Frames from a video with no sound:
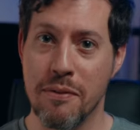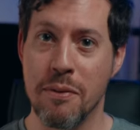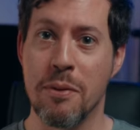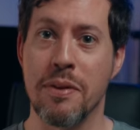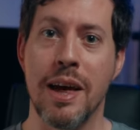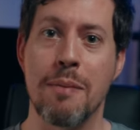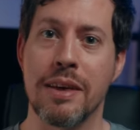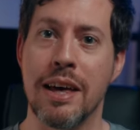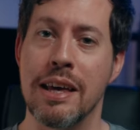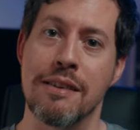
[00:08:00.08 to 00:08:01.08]
for the
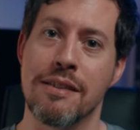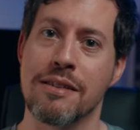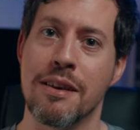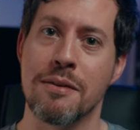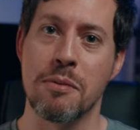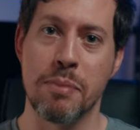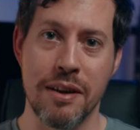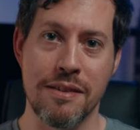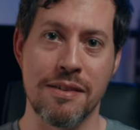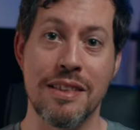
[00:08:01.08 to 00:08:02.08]
MKE 600
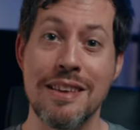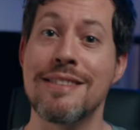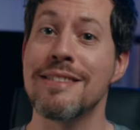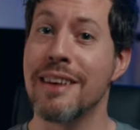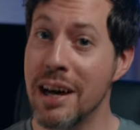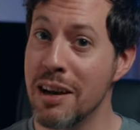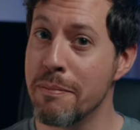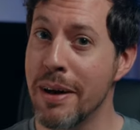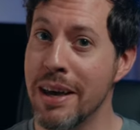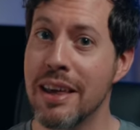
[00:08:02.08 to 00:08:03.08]
because this style of
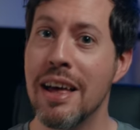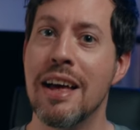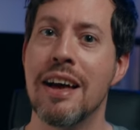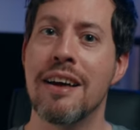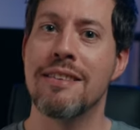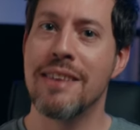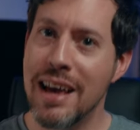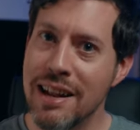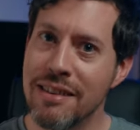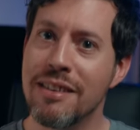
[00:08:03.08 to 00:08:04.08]
mic
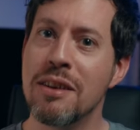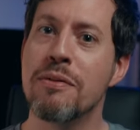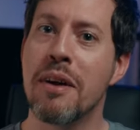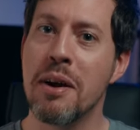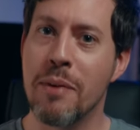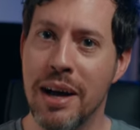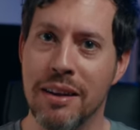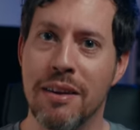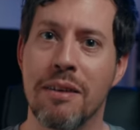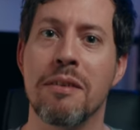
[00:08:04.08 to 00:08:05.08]
tend to do very
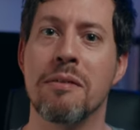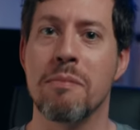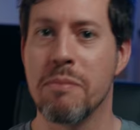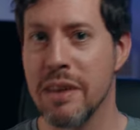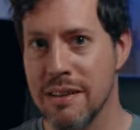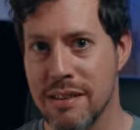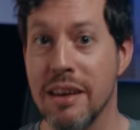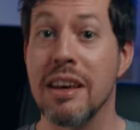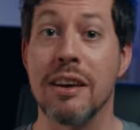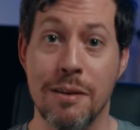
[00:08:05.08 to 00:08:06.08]
well on things
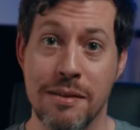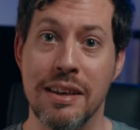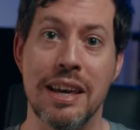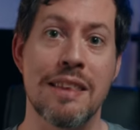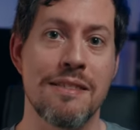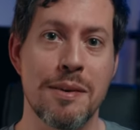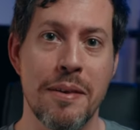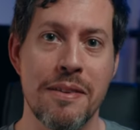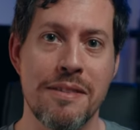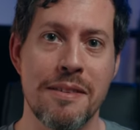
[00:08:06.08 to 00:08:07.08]
like acoustic
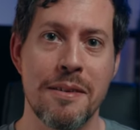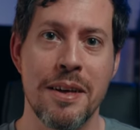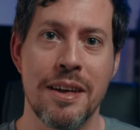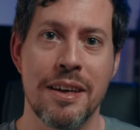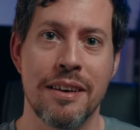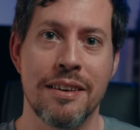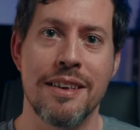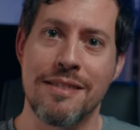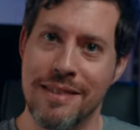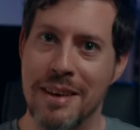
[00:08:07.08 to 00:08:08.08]
instruments.
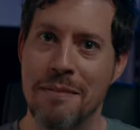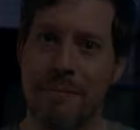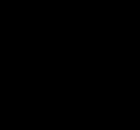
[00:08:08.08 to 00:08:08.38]
Let's see.